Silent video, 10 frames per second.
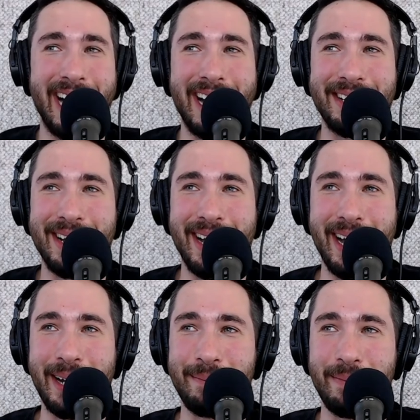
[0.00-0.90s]
I had,
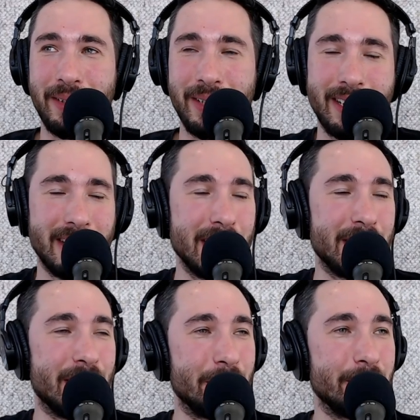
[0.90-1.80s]
um,
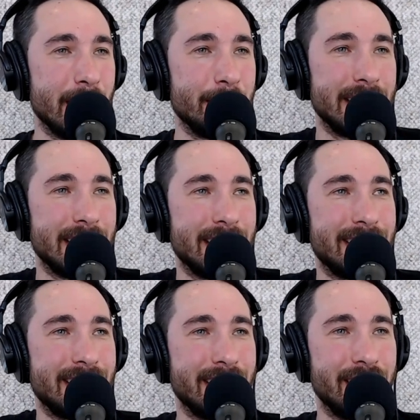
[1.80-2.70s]
you know, maybe
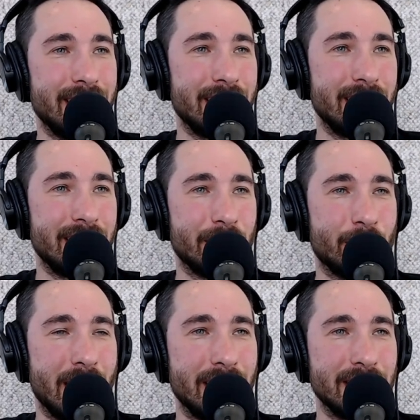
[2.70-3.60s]

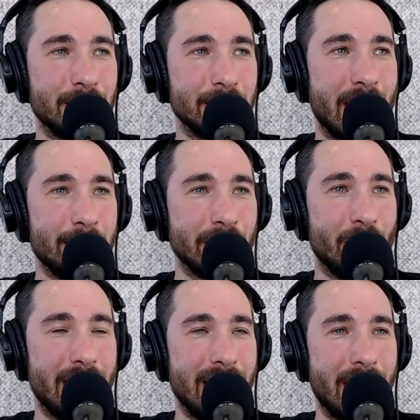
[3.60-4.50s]
quite some time
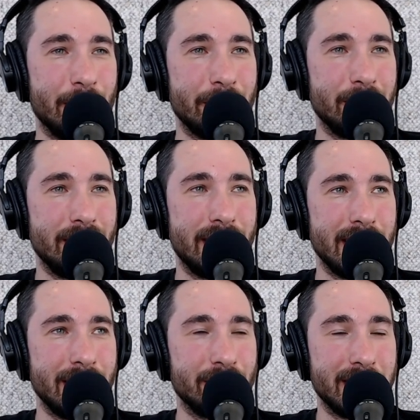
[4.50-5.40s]
ago, I, I went with
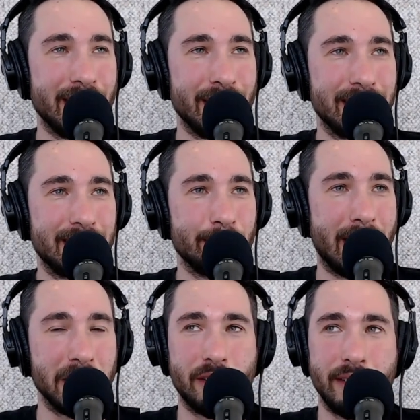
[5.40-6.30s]
the ridiculous
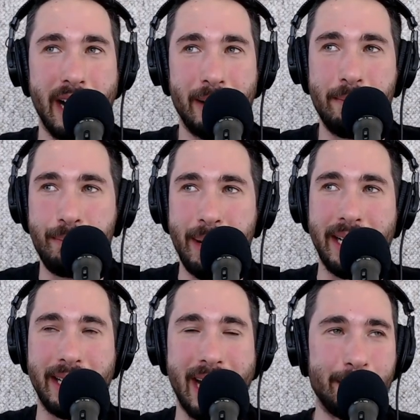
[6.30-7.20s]
mantra that
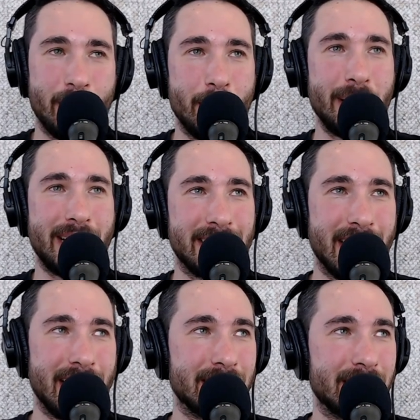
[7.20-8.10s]
bigger camera, bigger
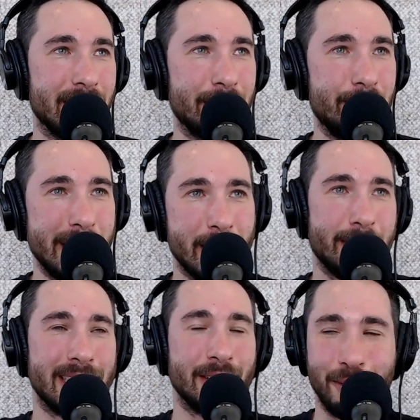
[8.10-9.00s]
sensor,
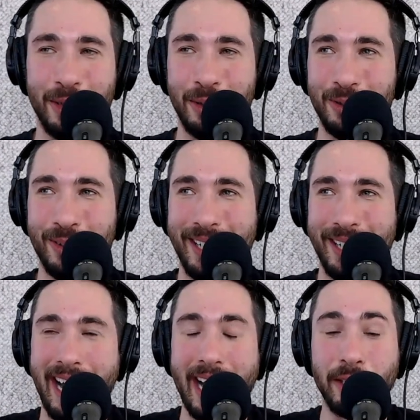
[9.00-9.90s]
bigger, better photos,
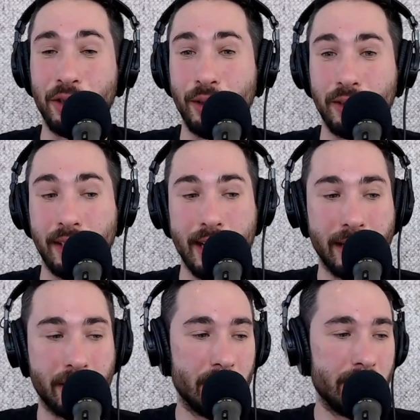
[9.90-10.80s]
right? And I used to use the
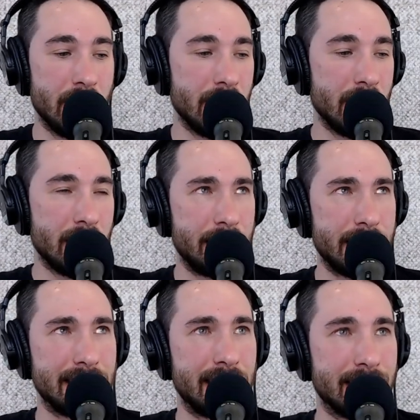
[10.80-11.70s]
Nikon
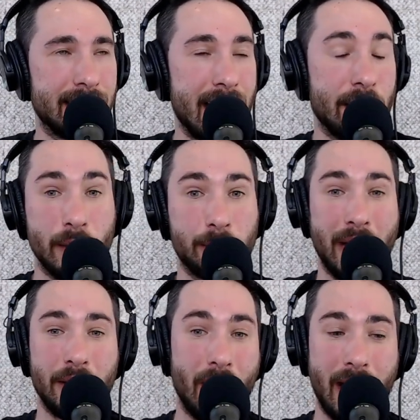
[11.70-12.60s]
D six ten,
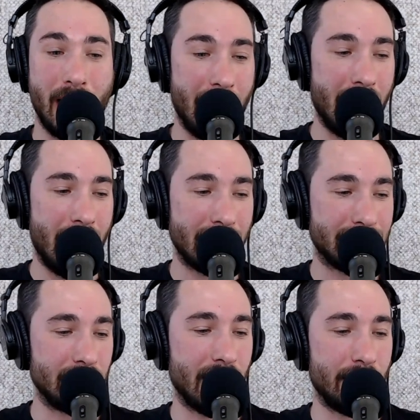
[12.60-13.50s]
which, by the I,
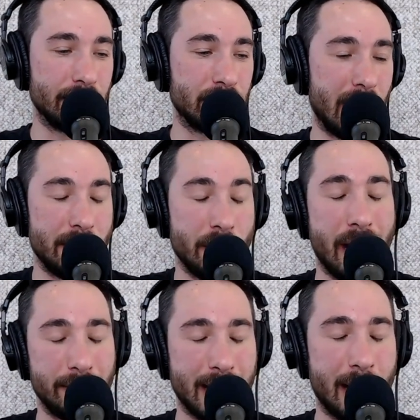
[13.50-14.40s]
I still have a, I
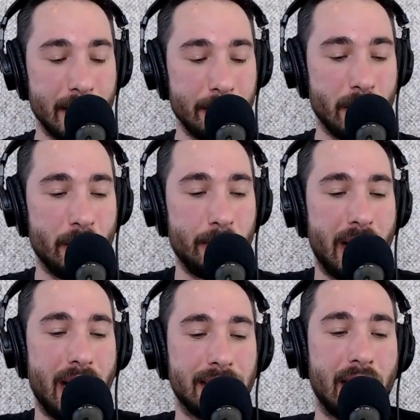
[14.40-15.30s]
don't have the camera anymore,
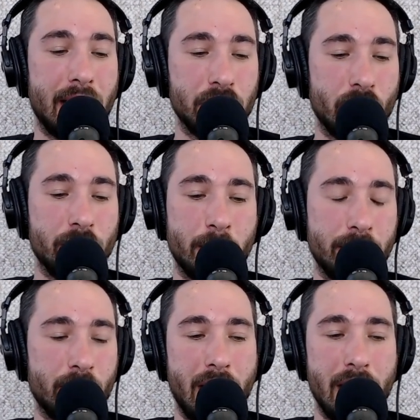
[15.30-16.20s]
but I still have a soft
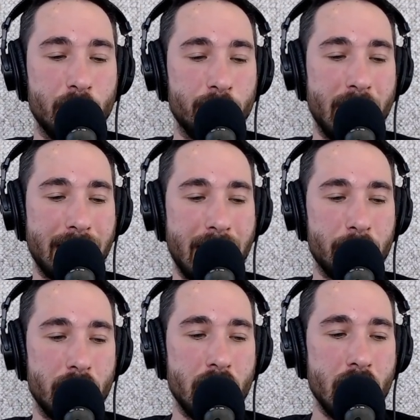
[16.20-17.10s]
spot for it. I love that
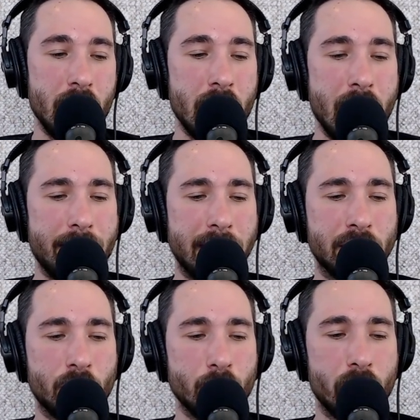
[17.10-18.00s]
camera. And
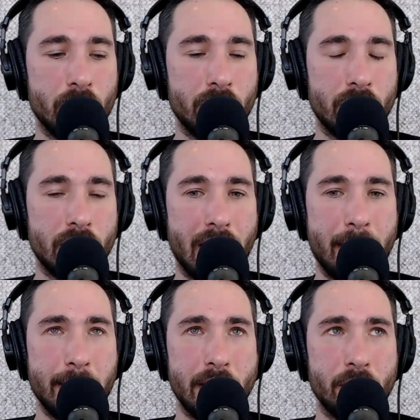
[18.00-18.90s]
then someone
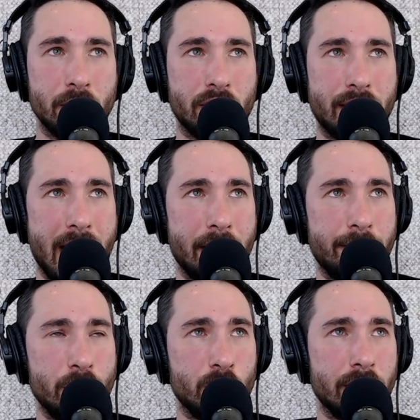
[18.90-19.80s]
let me use their
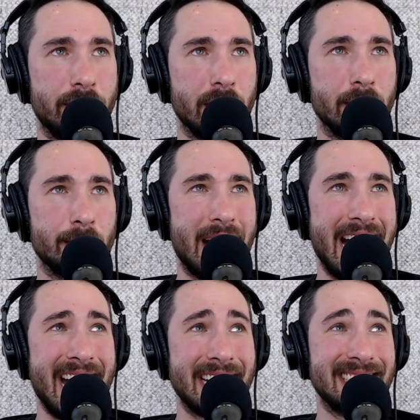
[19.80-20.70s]
Fujifilm
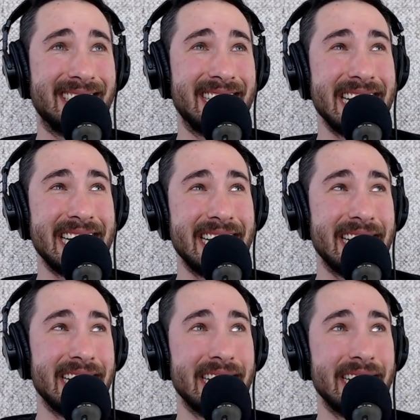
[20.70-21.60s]
X
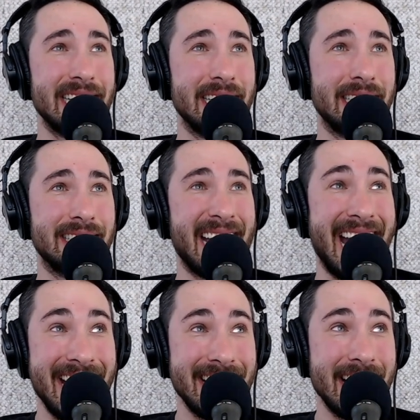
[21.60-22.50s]
T
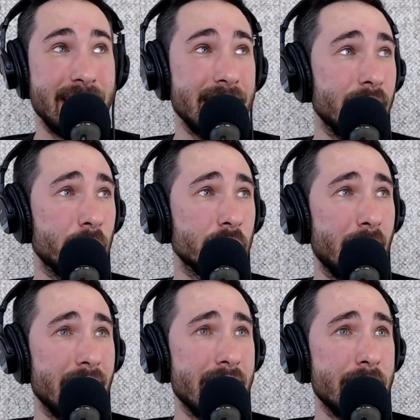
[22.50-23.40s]
ten, I think it was
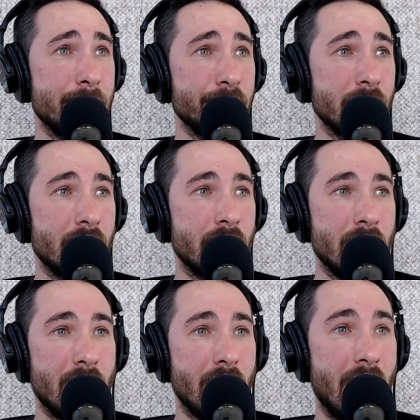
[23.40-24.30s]
back then,
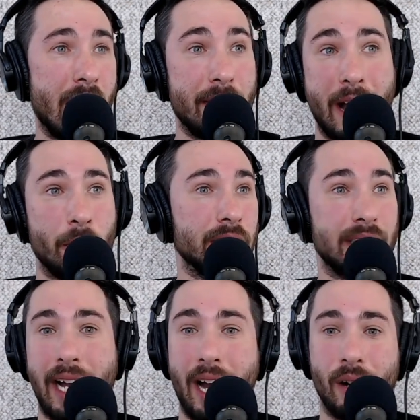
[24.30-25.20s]
and that
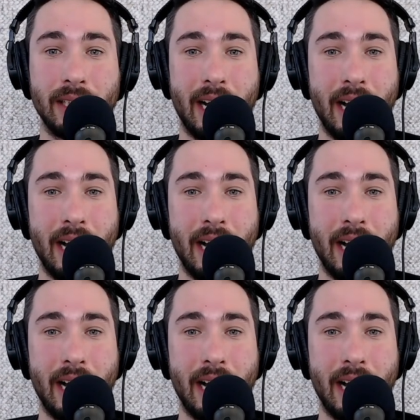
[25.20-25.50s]
was it. I was